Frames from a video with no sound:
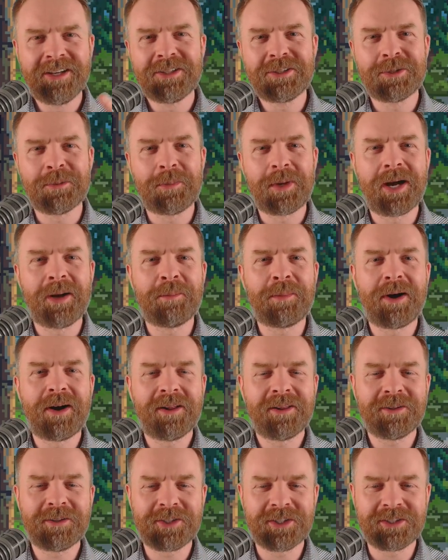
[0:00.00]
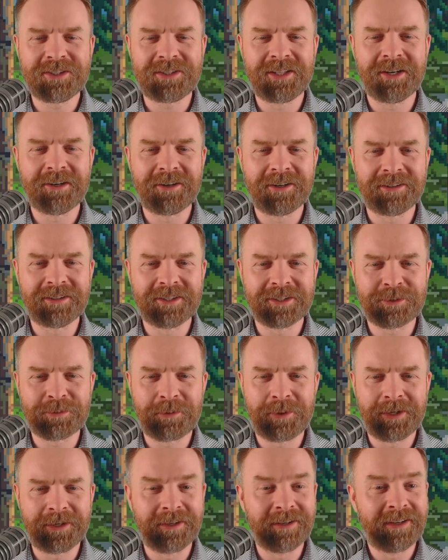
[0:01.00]
So my apologies there on this
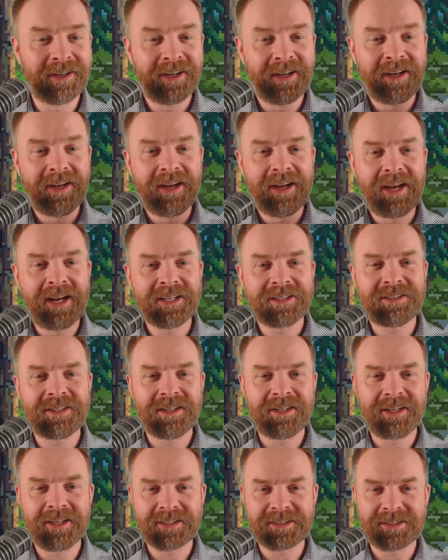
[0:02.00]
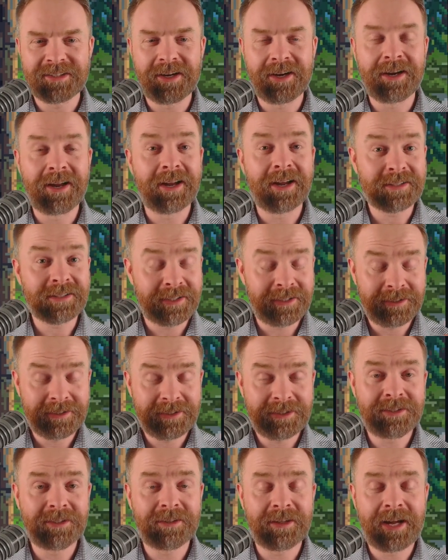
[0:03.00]
one. S N E S nine X
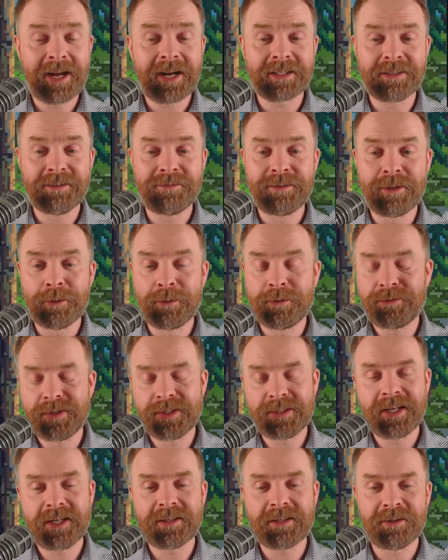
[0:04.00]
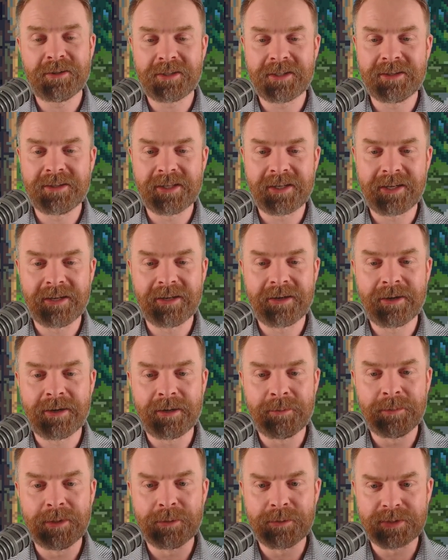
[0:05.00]
is still active though. If you take a look at the
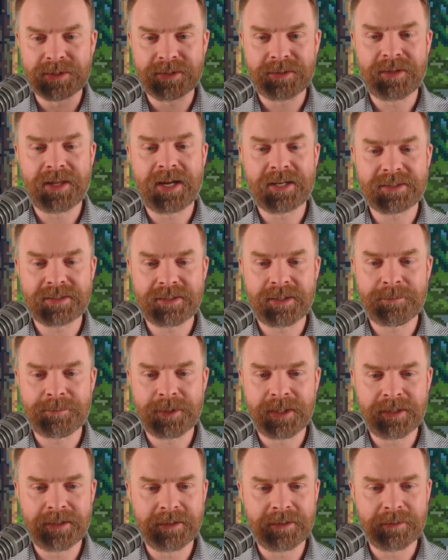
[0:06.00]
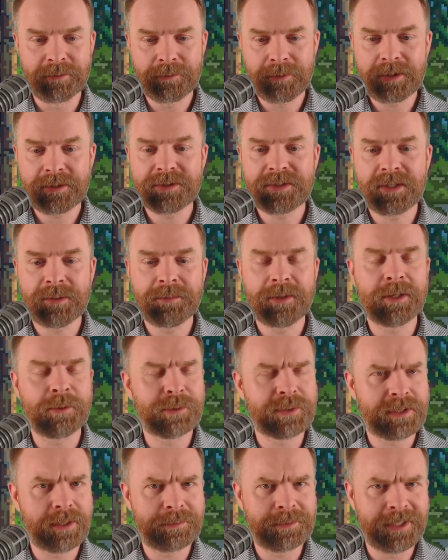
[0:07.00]
GitHub, it was last updated. Well, something
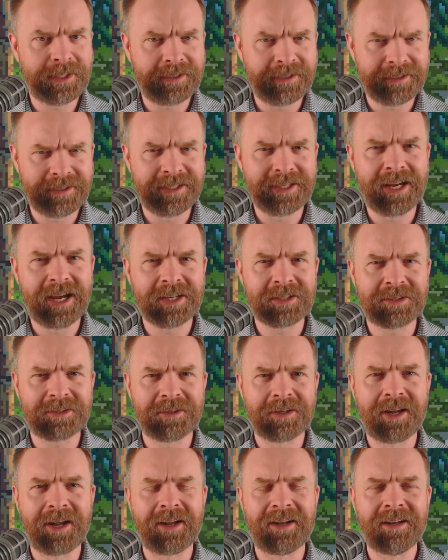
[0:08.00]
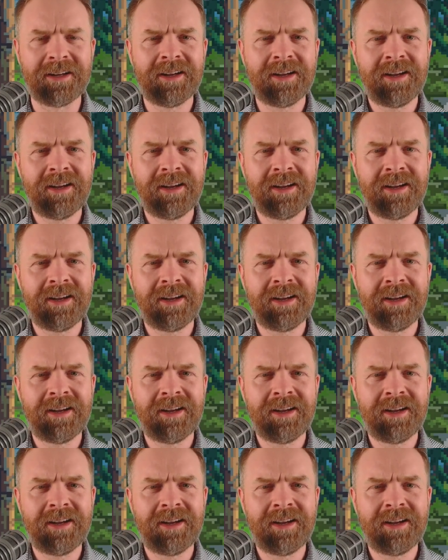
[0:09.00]
was updated yesterday.